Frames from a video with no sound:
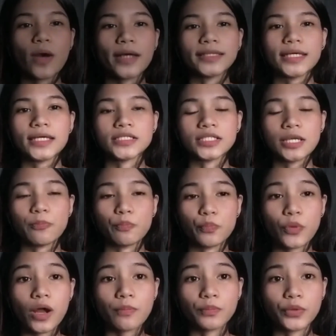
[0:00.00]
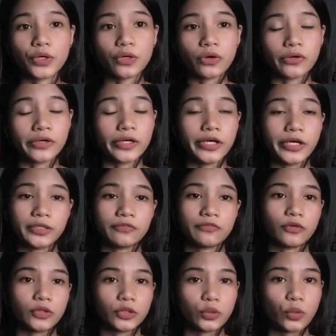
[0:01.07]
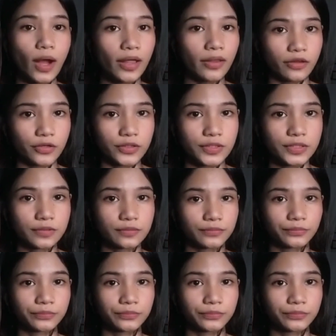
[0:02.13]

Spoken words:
what is improper or hurtful to others.